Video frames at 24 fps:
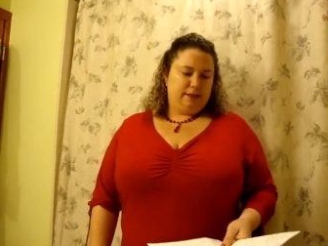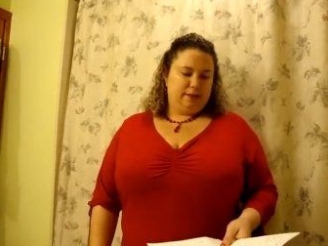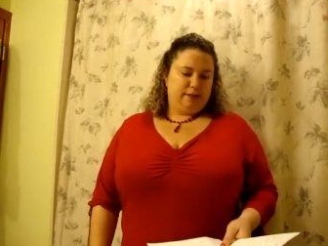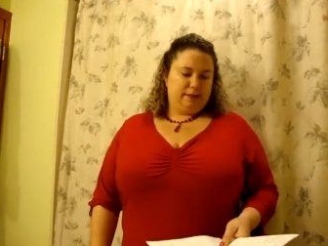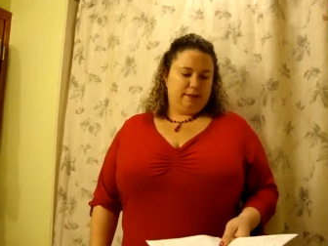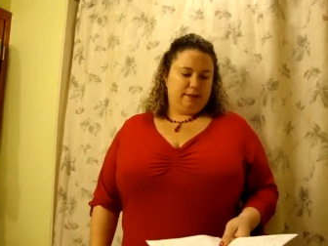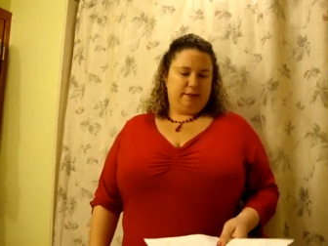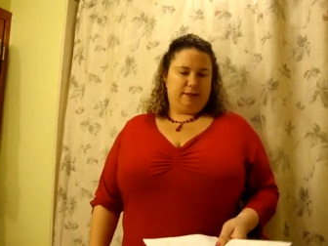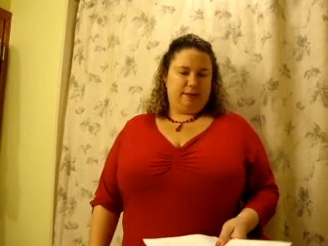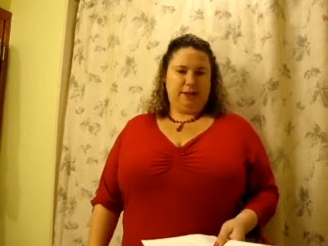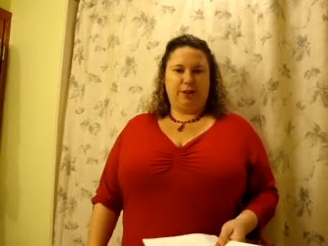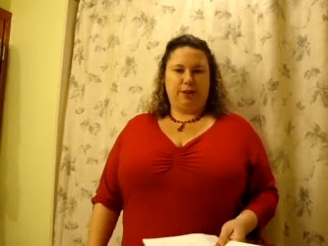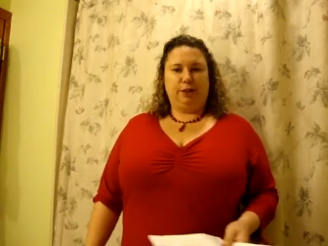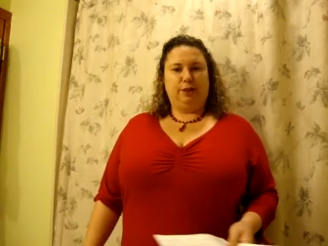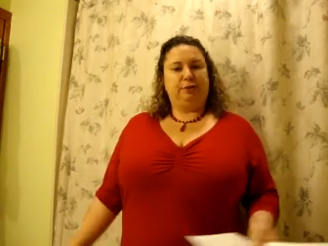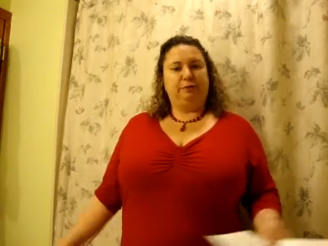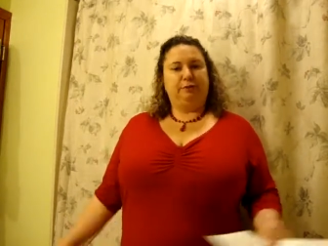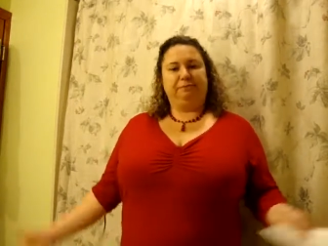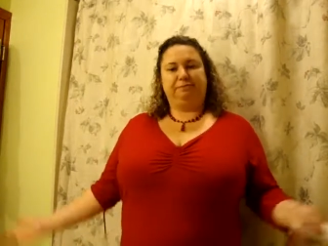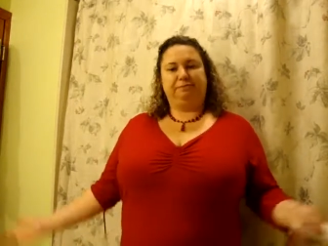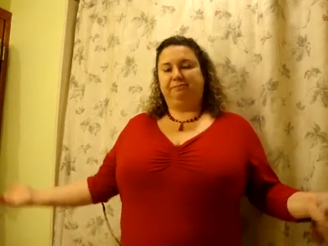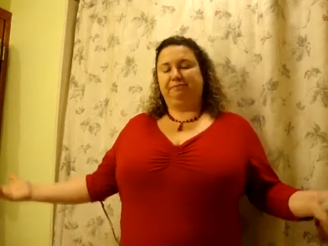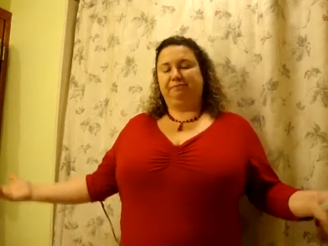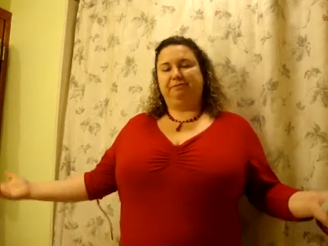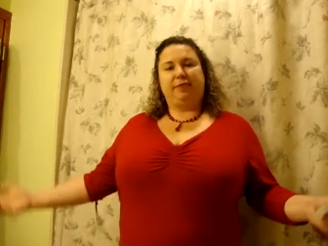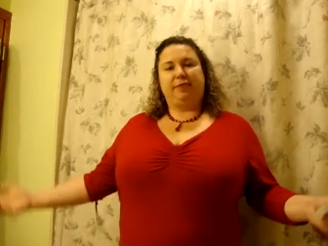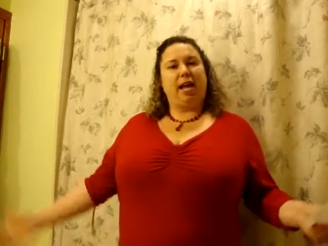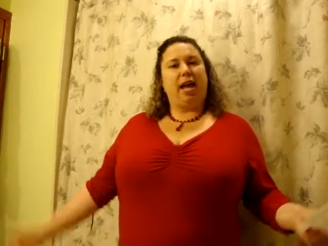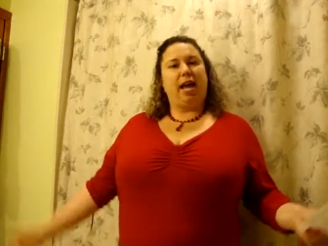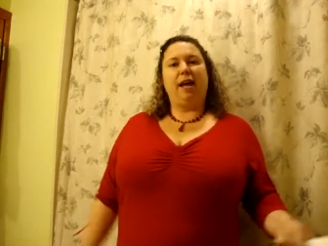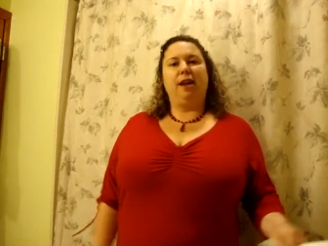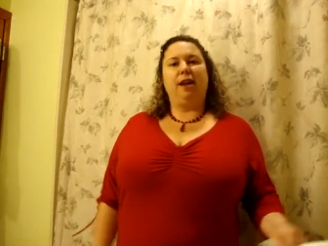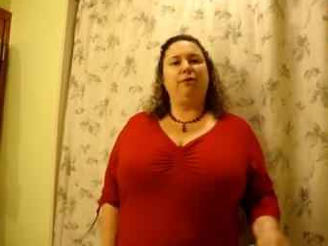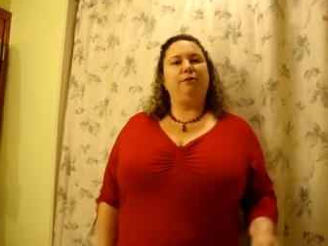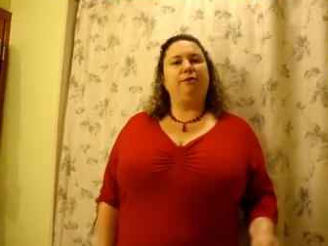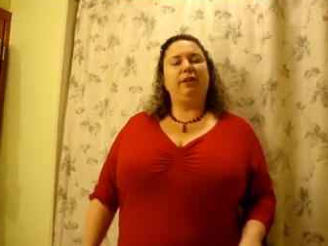so
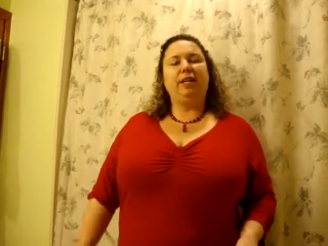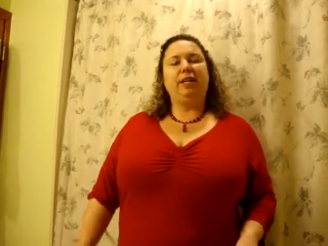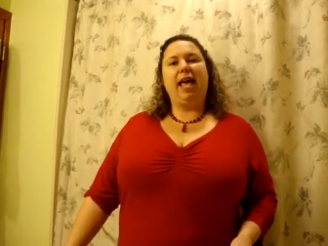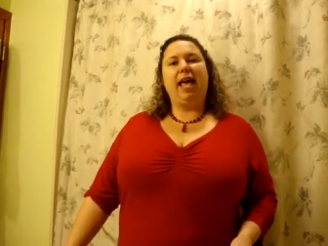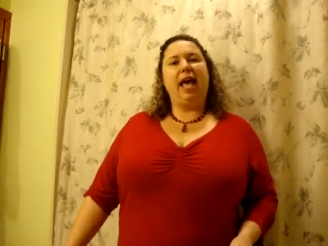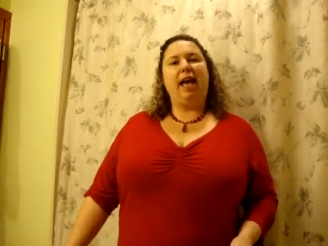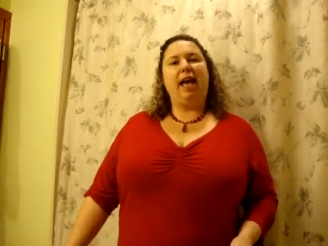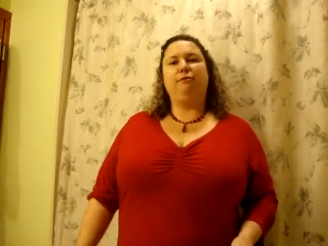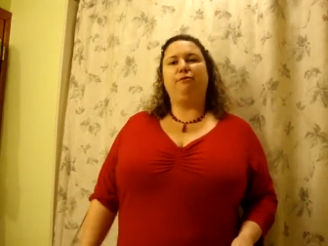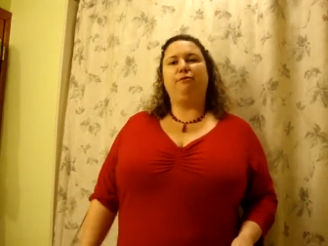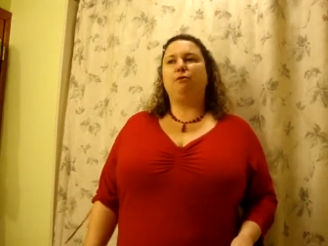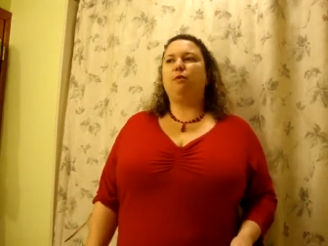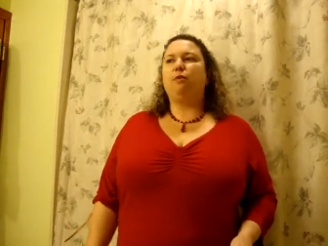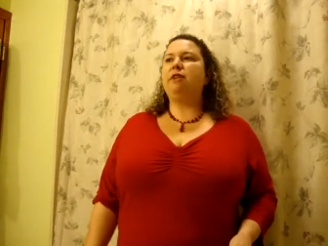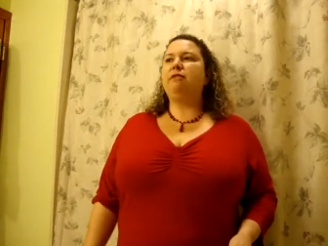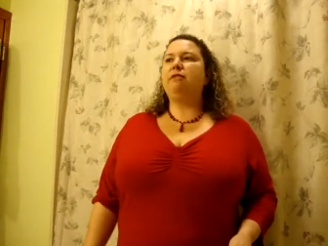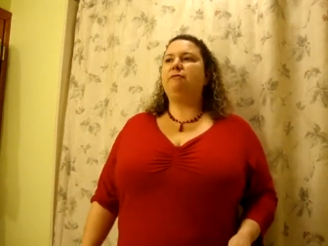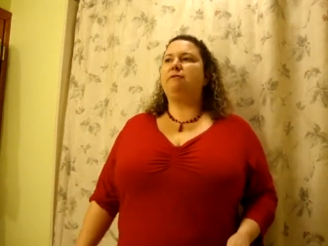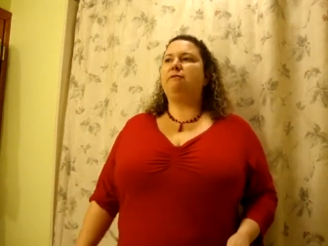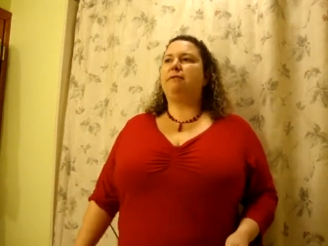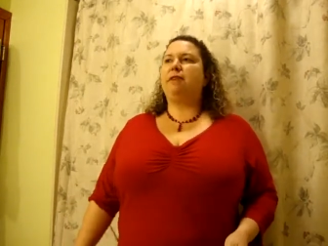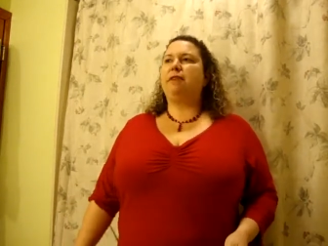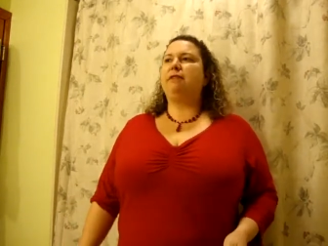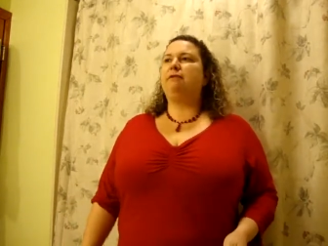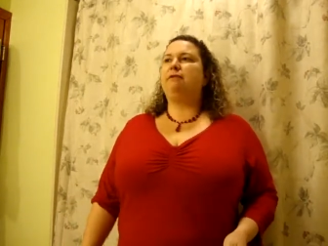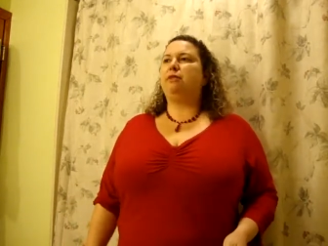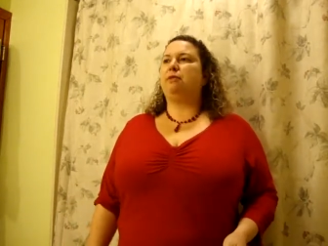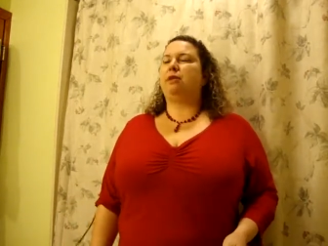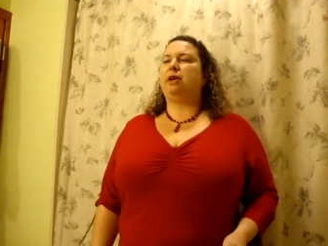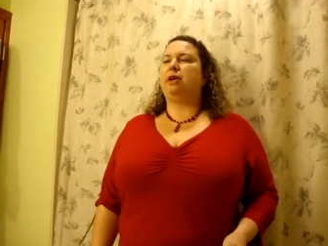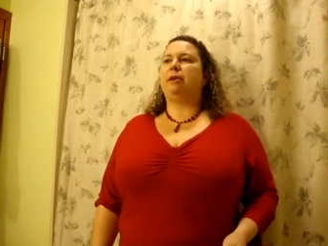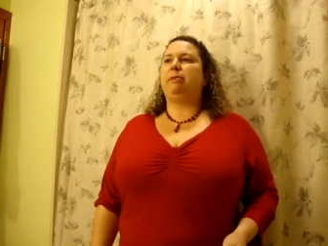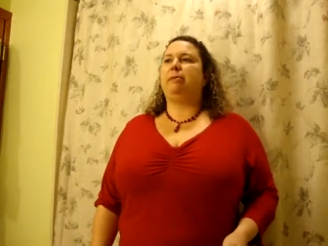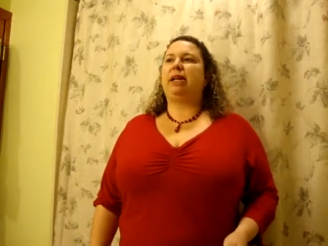I don't really have one favorite one.